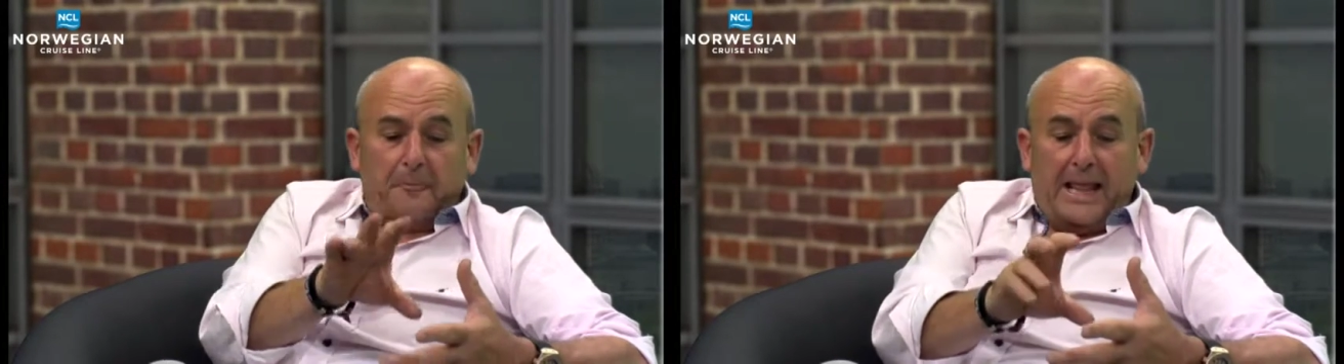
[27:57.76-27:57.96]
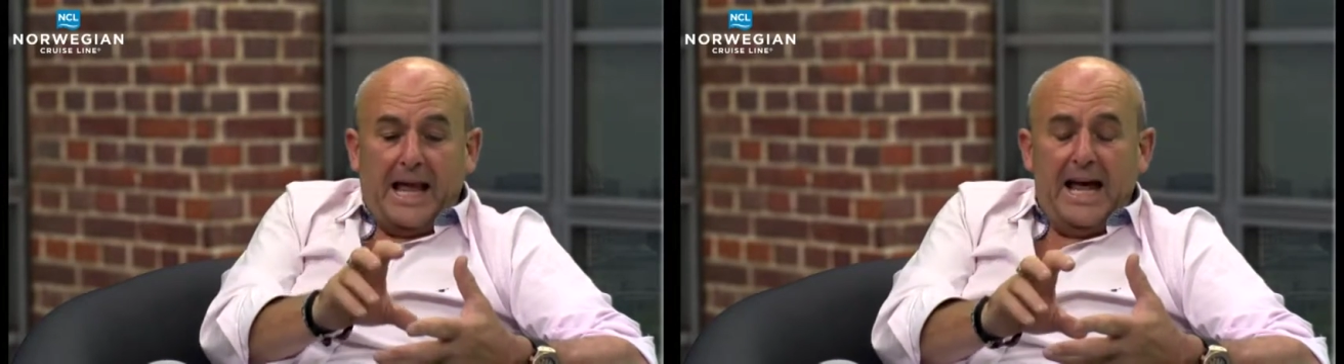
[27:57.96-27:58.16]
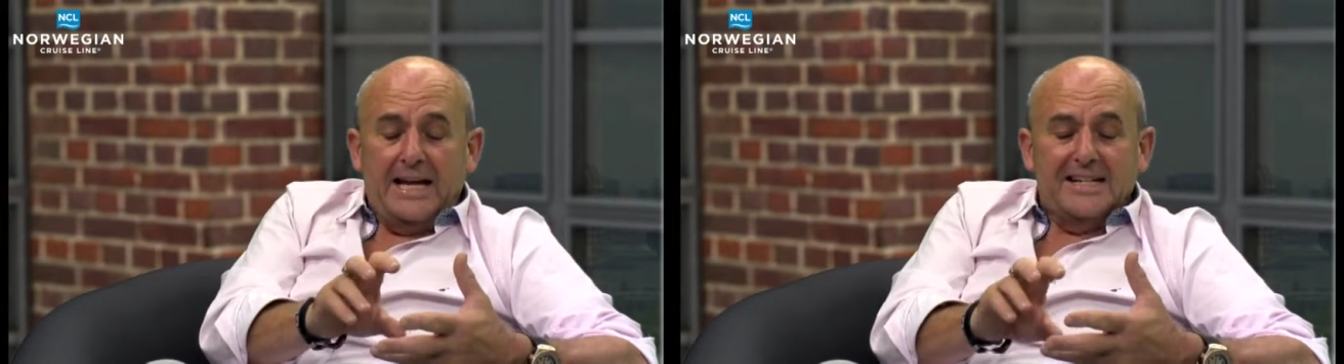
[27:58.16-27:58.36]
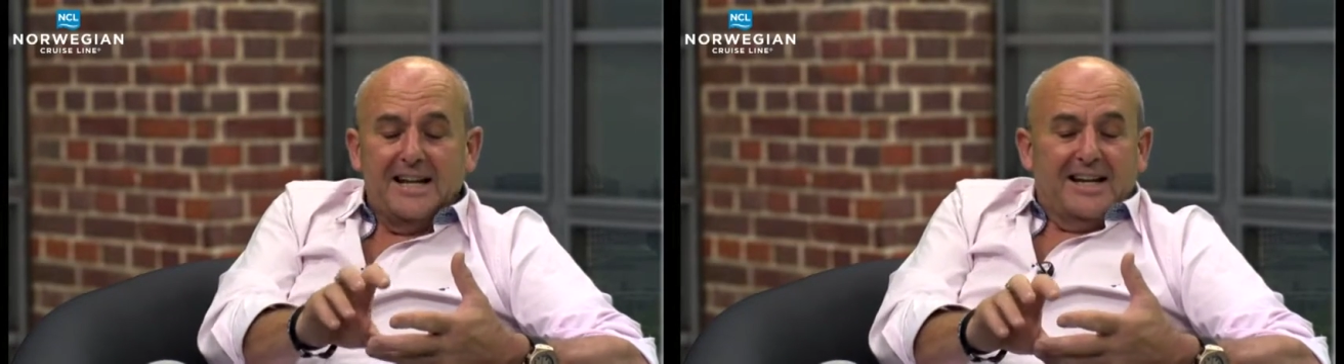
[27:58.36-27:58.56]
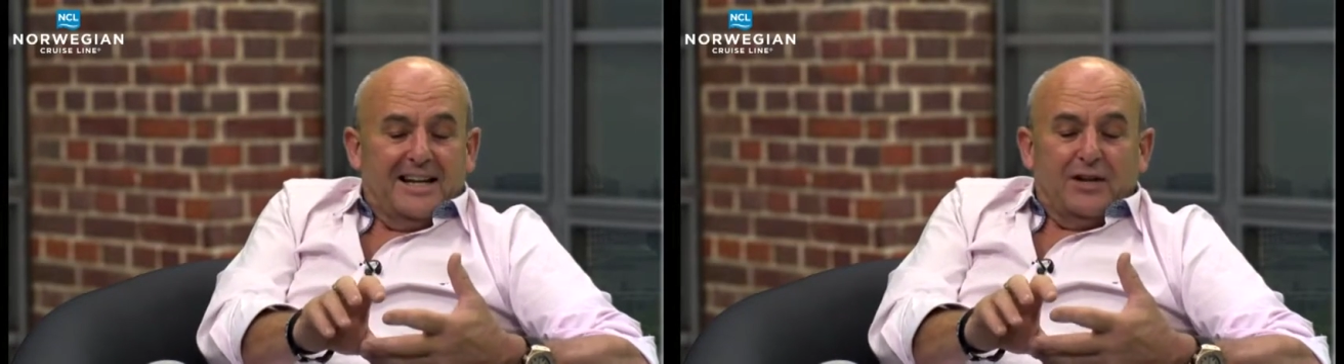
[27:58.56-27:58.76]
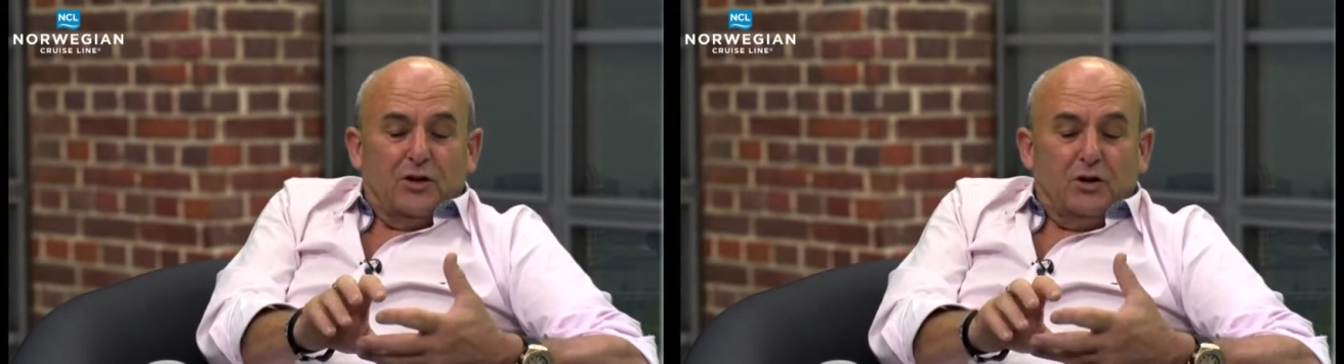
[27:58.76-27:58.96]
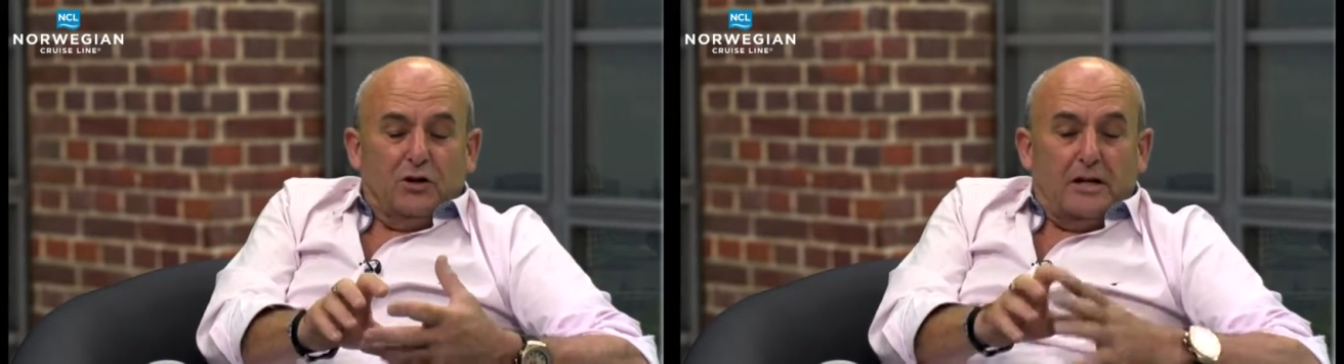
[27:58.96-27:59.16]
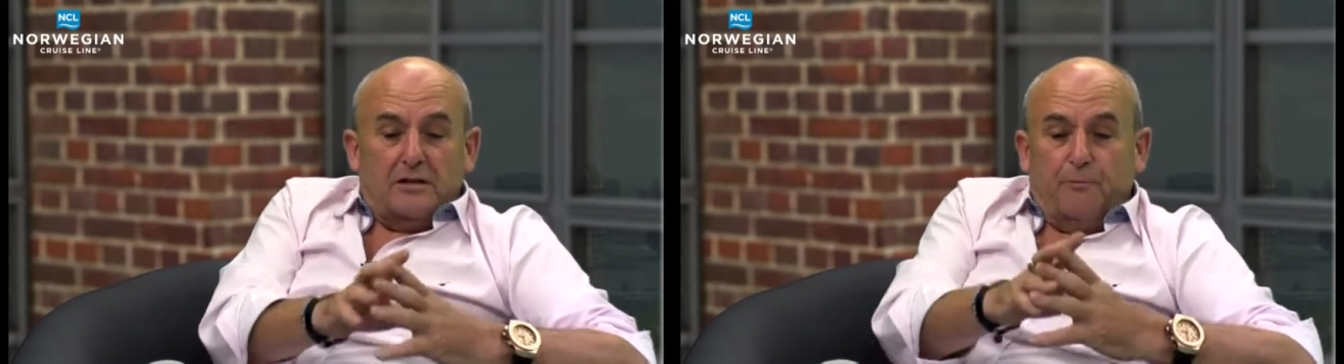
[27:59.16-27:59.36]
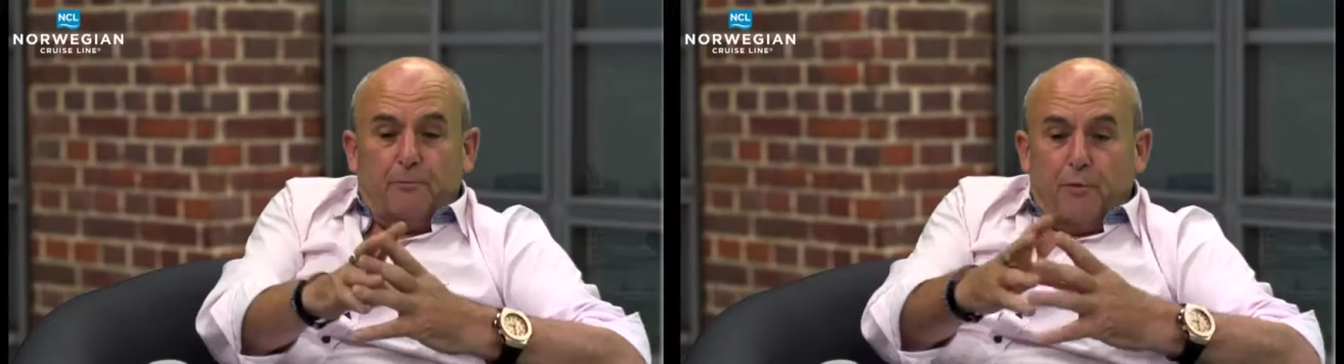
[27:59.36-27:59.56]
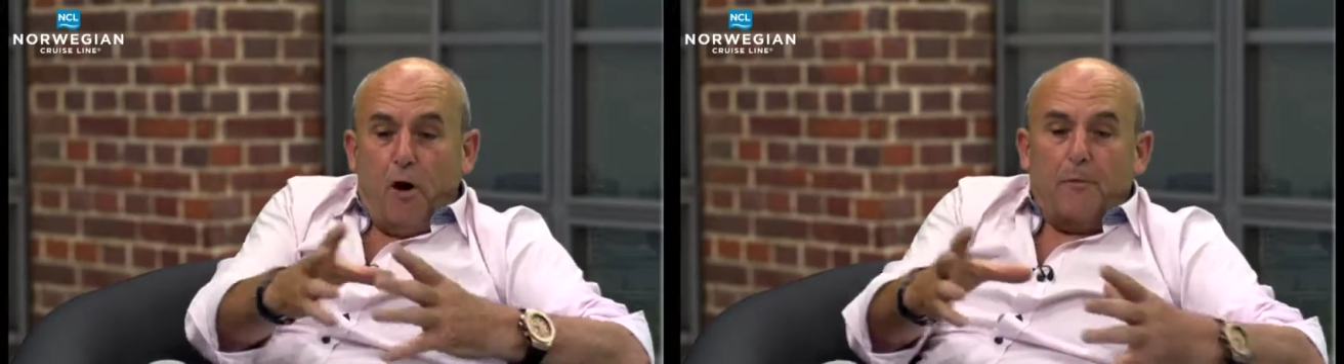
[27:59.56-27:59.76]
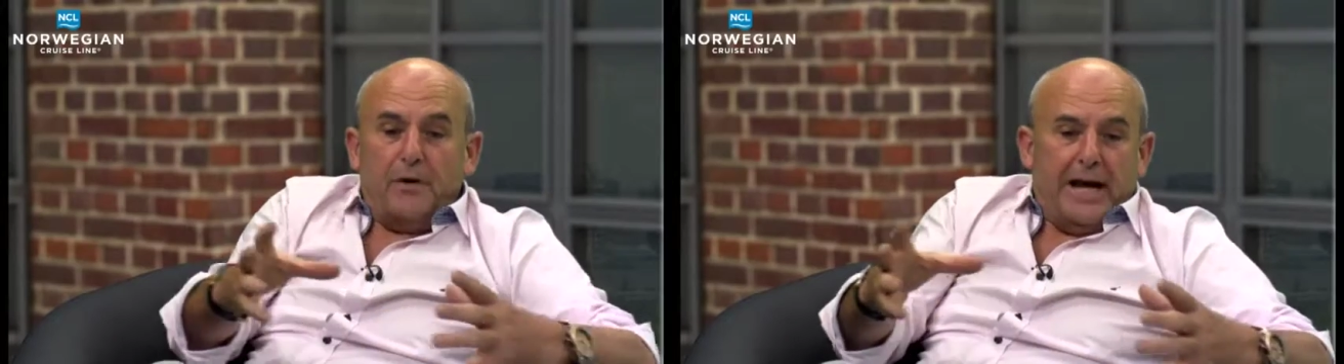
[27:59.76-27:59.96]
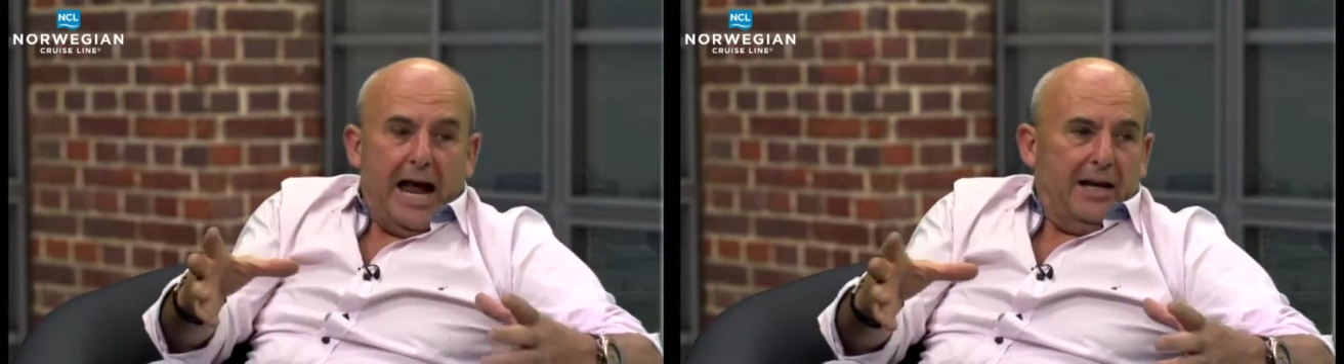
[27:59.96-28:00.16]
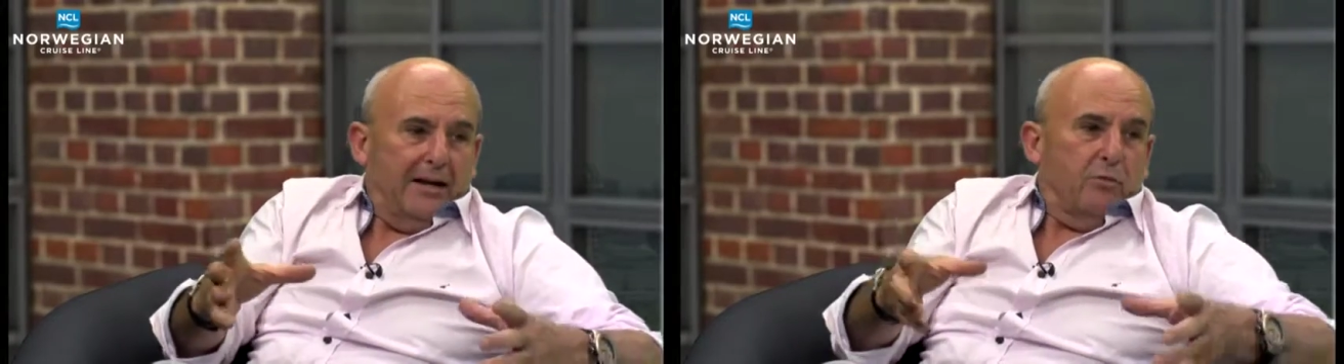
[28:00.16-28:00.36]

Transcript: And it's a proper galley